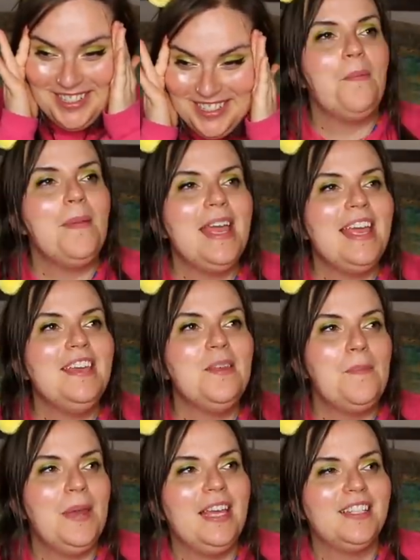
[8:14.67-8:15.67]
For me, the
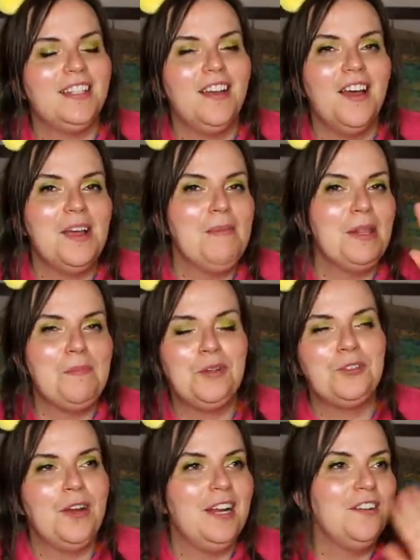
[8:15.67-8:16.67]
biggest lie about the
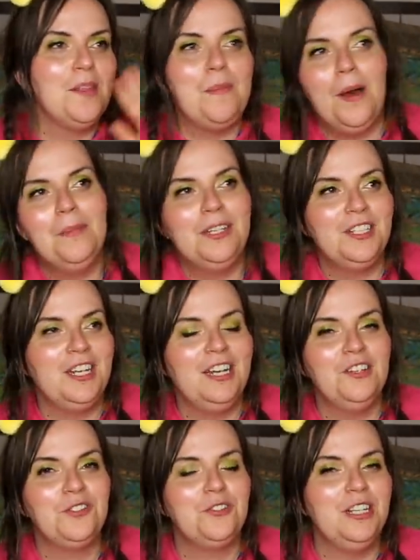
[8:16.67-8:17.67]
portrayal of the publishing
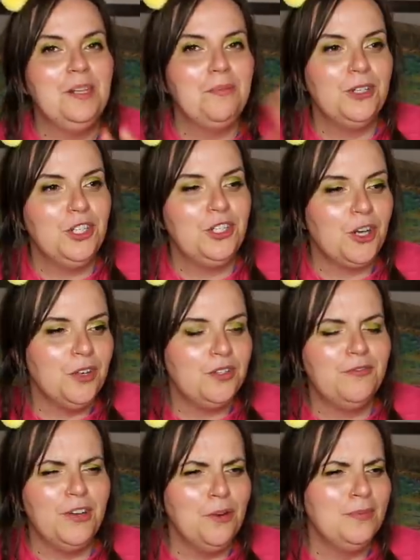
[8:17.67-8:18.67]
industry in the Bridget
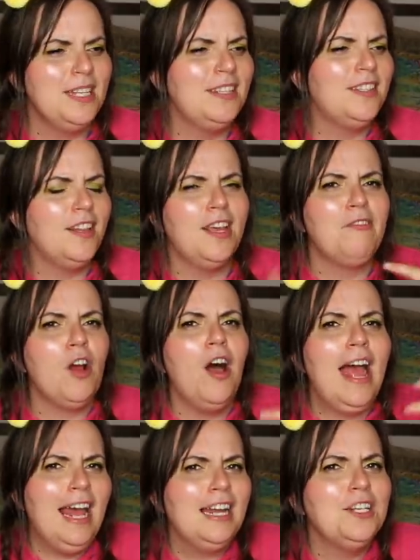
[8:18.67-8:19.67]
Jones films is that there
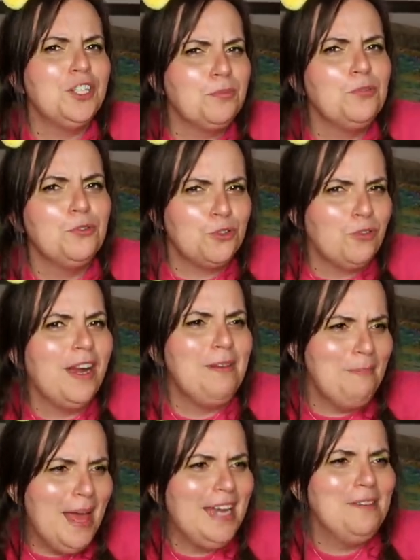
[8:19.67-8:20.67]
are eligible
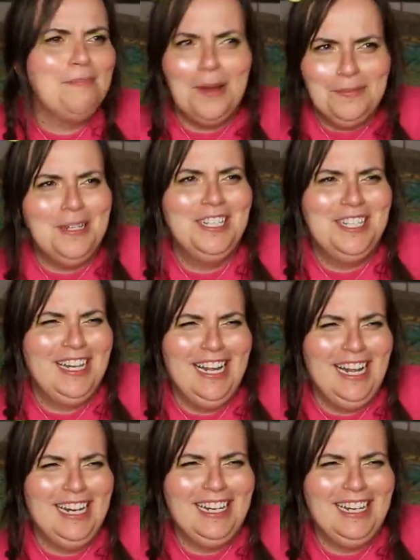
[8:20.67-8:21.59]
straight men in publishing.